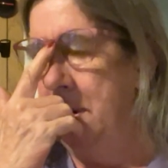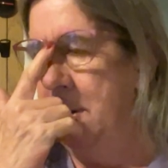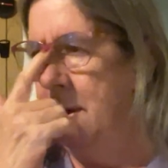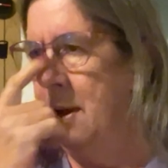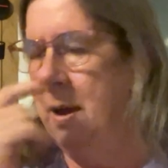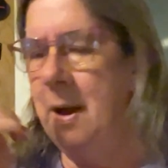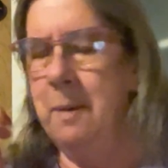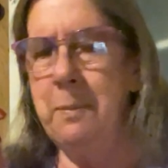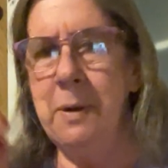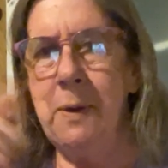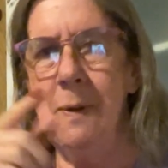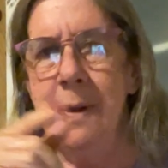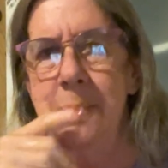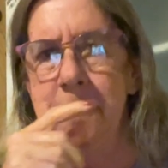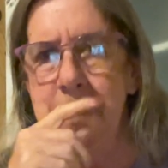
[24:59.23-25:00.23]
I'll have my
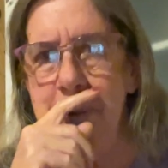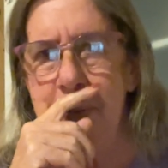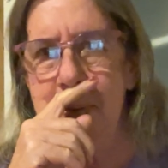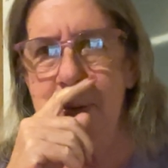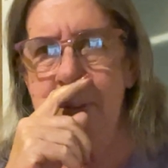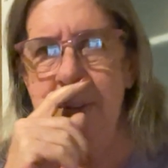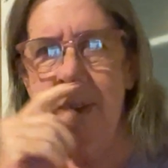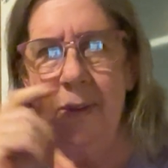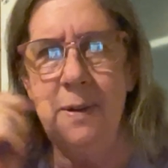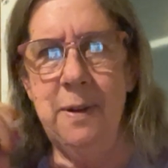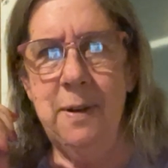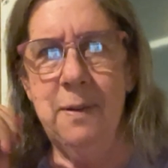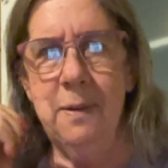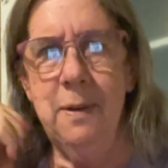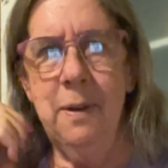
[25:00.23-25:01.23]
grandson
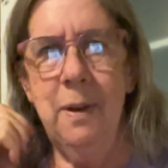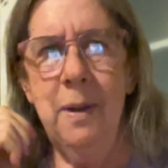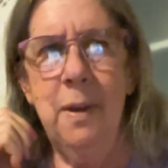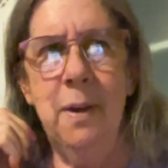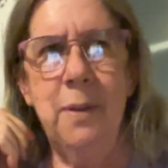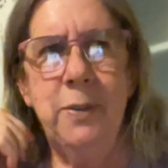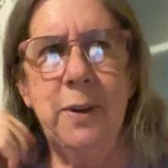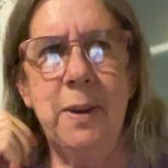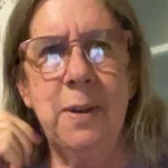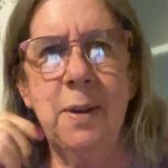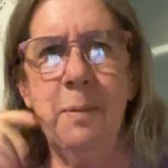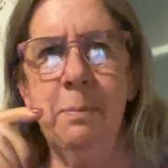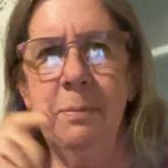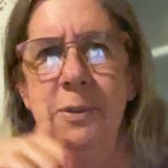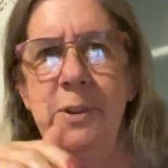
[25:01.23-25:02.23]
here,
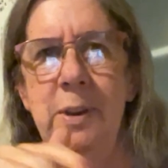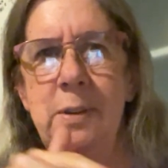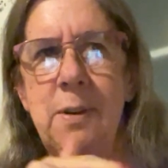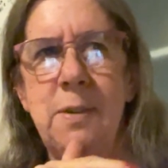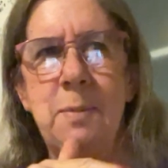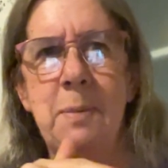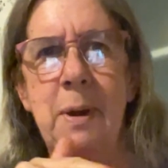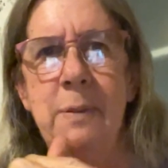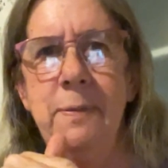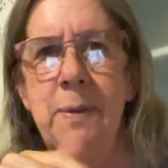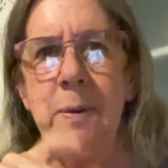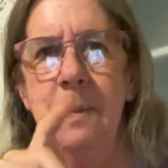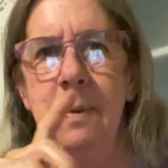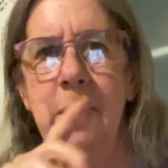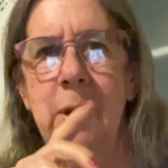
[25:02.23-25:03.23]
Jacob, send it to my
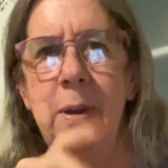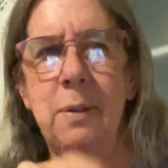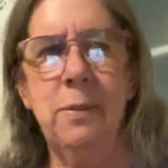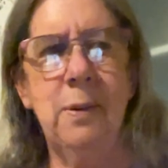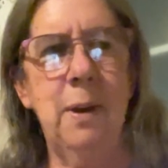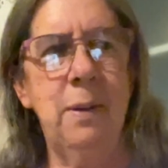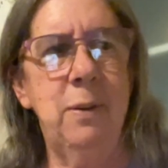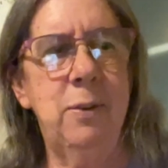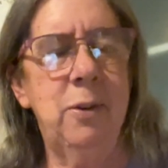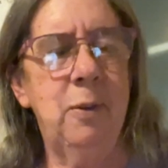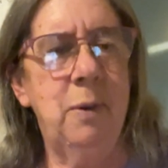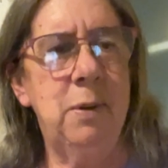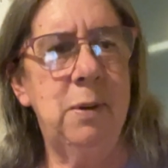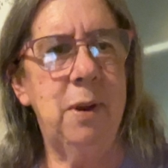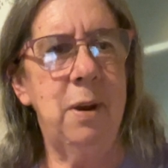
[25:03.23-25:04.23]
phone so I can show
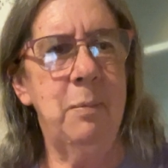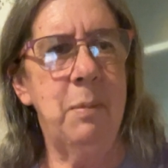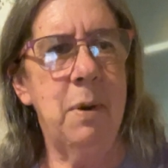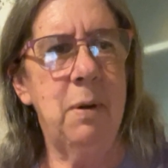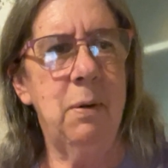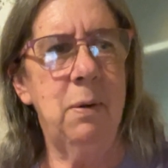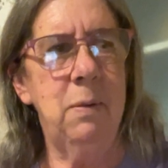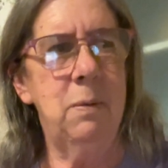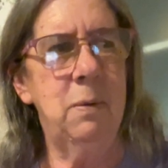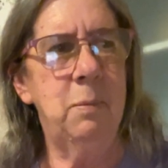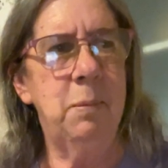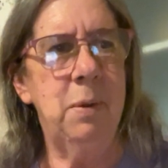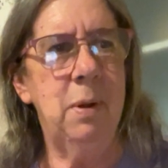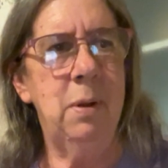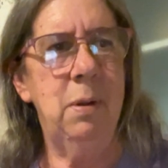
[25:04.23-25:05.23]
it tomorrow. You won't.
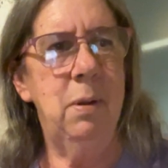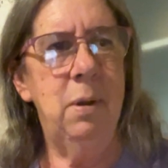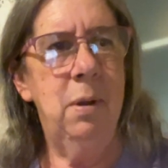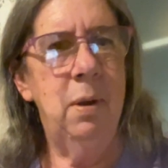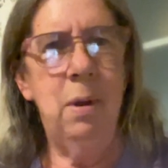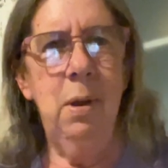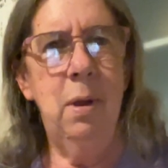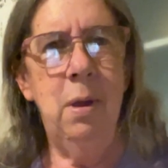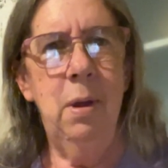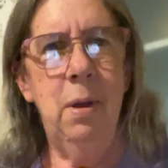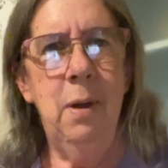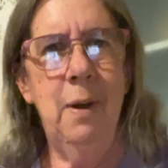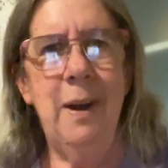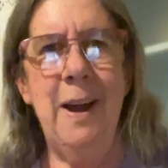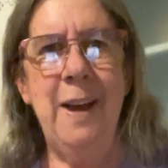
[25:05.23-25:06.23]

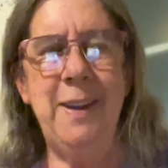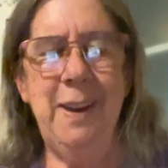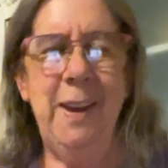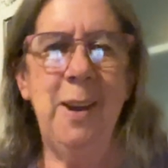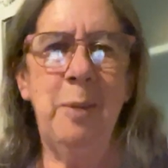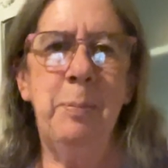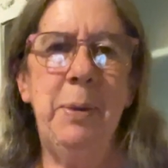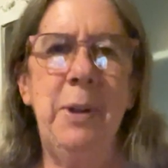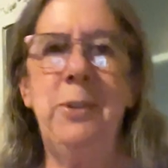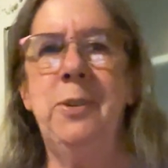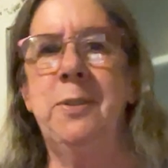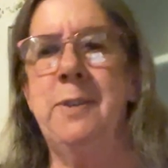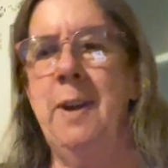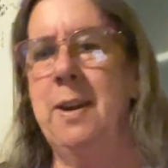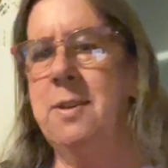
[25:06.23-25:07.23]
I had to get a picture
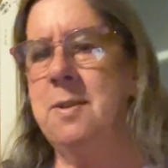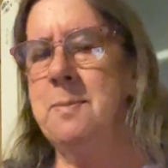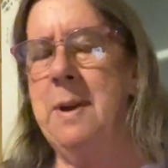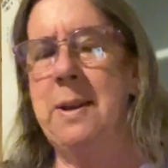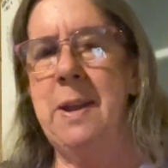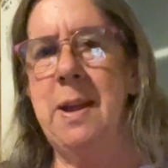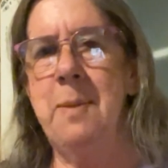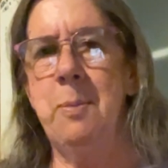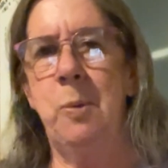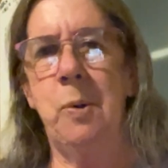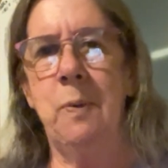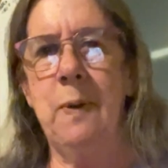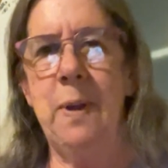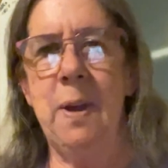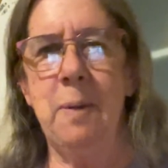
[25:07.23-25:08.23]
to take to my neighbor
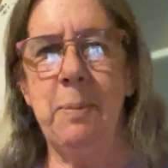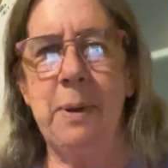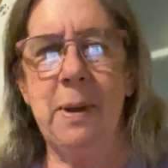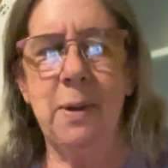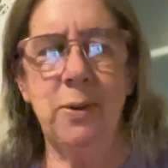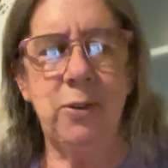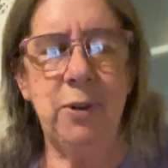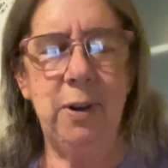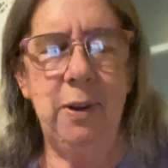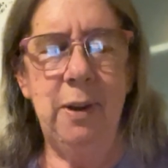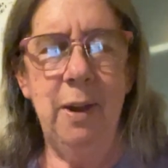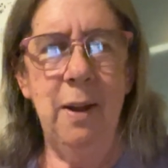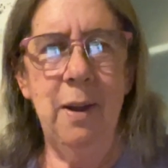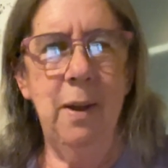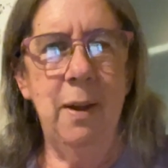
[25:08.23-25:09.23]
over here because she's
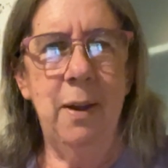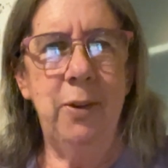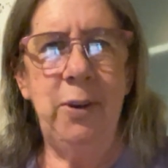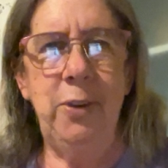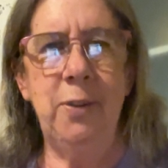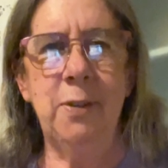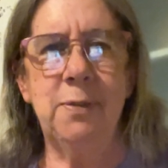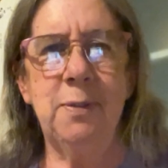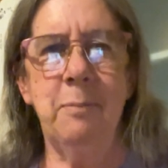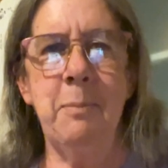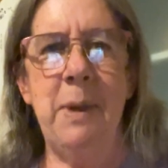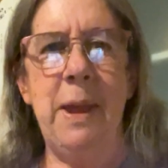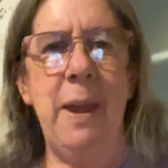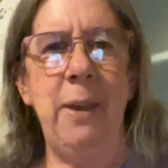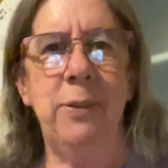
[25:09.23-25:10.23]
just
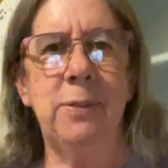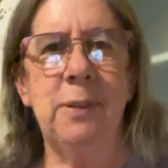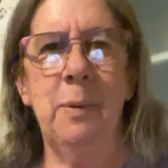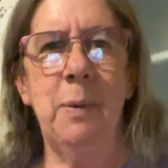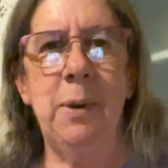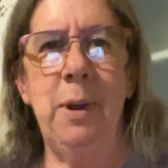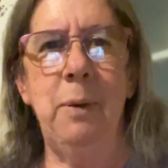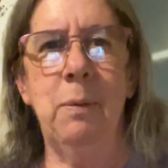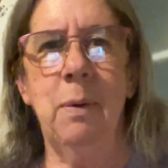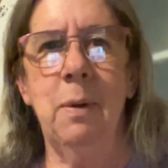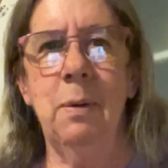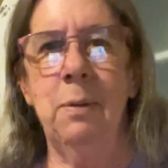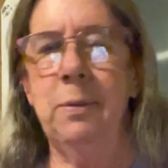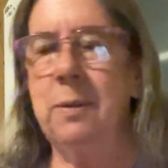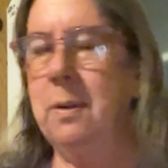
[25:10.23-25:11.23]
amazed at what he
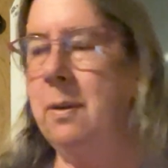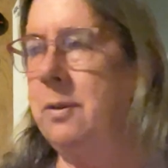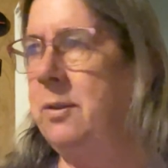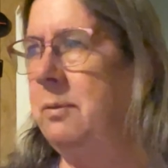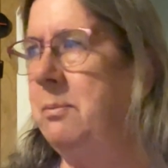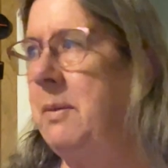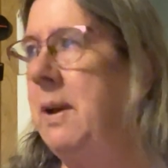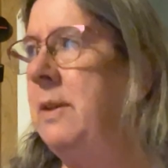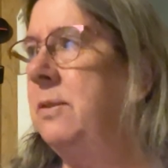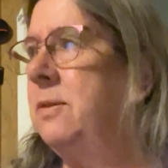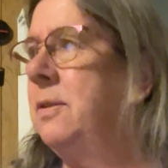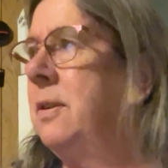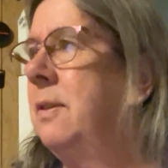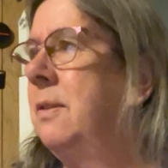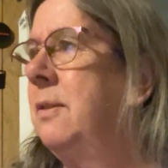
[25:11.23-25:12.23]
grows. She
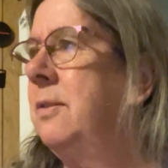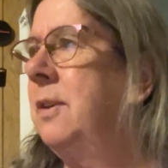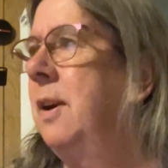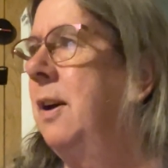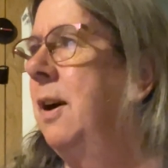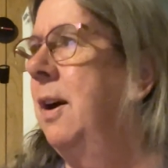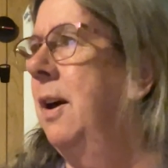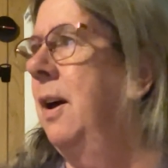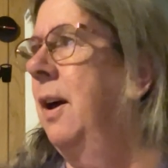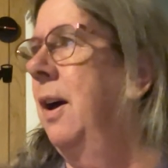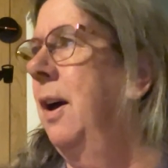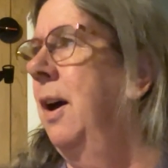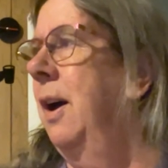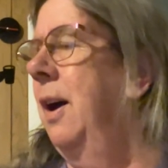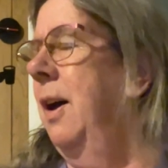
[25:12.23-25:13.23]
amazes her.
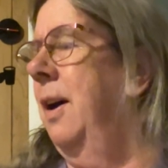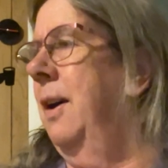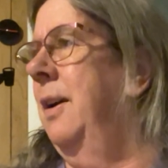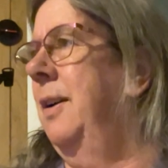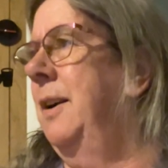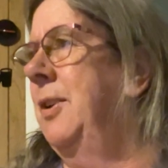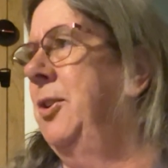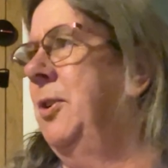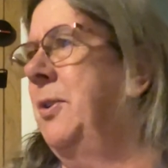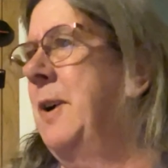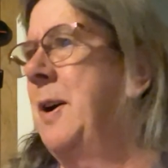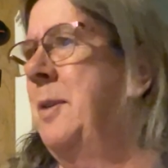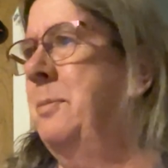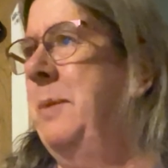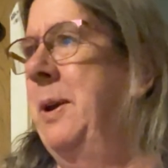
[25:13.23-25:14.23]
I showed her
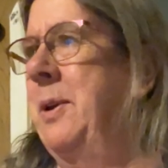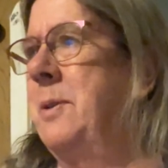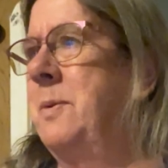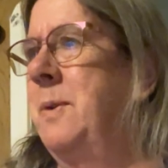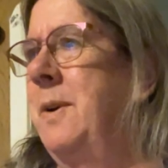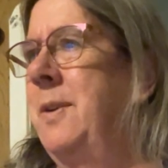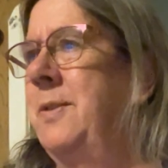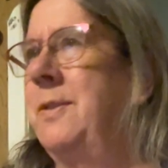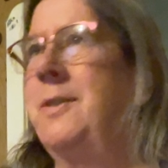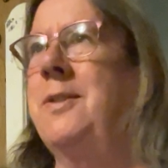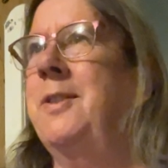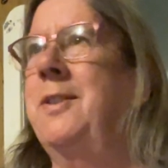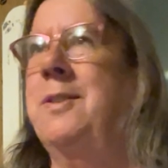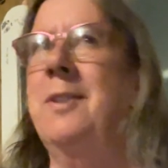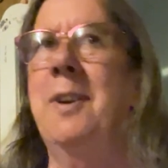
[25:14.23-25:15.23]
how big it was, and
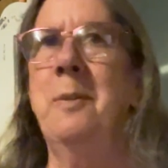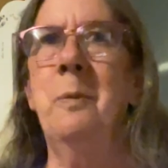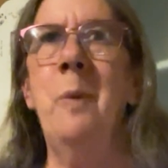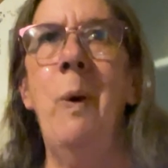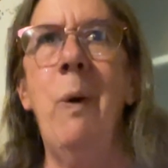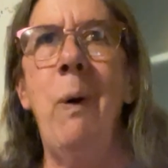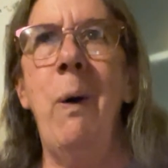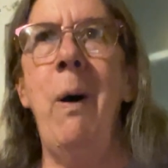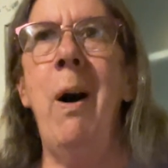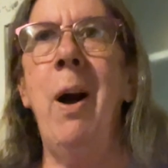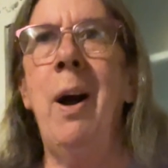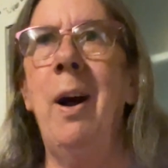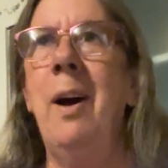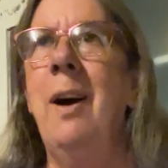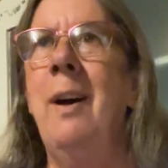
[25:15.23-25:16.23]
she's like, "Wow!"